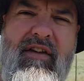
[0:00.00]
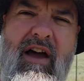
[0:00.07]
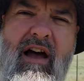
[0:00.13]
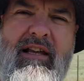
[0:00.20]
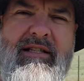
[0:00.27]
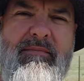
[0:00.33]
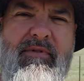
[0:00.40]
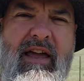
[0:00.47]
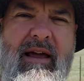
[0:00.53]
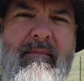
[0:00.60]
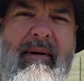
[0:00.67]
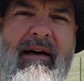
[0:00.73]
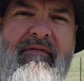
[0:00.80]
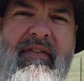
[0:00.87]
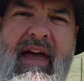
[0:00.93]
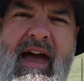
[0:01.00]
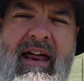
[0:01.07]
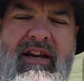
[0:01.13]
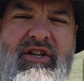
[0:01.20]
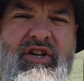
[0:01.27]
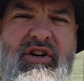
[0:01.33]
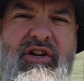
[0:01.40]
And the awesome thing about
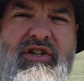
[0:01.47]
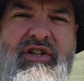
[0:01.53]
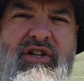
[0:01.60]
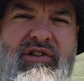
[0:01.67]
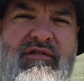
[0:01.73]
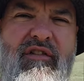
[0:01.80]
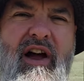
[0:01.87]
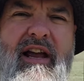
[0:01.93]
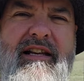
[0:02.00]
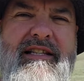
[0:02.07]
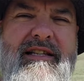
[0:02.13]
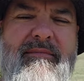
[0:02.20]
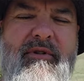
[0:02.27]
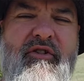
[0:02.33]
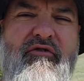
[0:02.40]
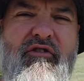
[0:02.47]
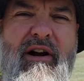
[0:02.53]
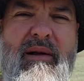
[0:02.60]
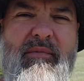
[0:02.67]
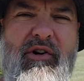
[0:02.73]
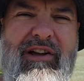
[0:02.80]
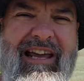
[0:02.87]
that is you can just find some
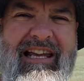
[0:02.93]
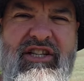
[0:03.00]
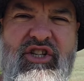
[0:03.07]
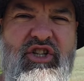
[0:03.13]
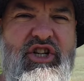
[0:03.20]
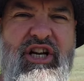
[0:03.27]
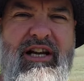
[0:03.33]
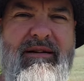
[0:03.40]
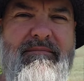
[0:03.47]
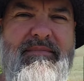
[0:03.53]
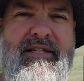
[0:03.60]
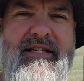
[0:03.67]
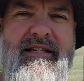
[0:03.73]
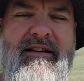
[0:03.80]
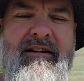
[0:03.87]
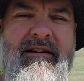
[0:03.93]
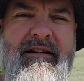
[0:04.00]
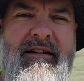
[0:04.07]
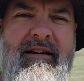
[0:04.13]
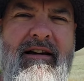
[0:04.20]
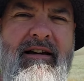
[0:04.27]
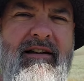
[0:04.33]
incredible hidden gems,
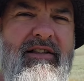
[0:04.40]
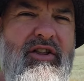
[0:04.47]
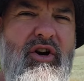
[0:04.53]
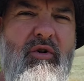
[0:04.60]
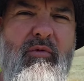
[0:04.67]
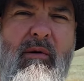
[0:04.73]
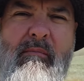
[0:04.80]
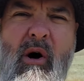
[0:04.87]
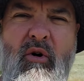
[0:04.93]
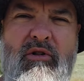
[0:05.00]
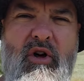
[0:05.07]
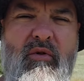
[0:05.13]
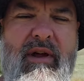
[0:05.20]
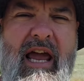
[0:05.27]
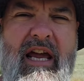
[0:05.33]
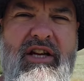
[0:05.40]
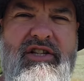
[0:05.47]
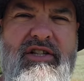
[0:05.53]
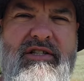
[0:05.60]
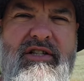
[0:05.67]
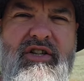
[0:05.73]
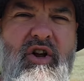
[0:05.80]
little remote
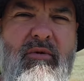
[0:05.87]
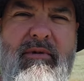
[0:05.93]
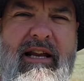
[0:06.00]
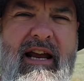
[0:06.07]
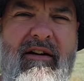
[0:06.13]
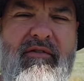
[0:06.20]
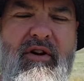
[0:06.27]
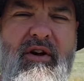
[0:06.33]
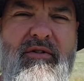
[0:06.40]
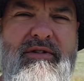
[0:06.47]
locations nobody ever